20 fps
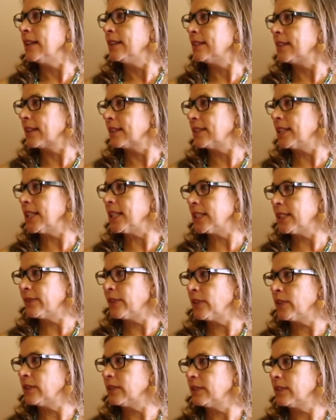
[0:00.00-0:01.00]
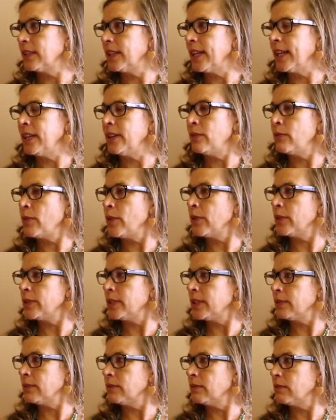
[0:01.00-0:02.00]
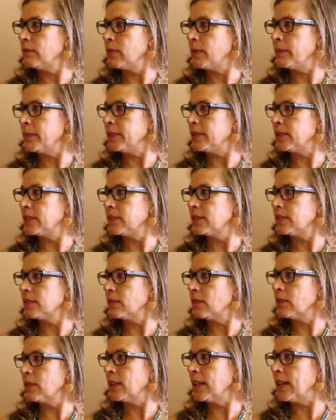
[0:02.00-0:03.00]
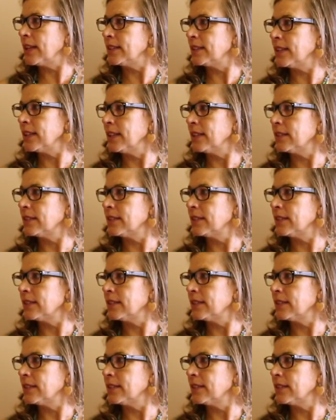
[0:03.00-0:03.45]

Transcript: successful in eroding women's organising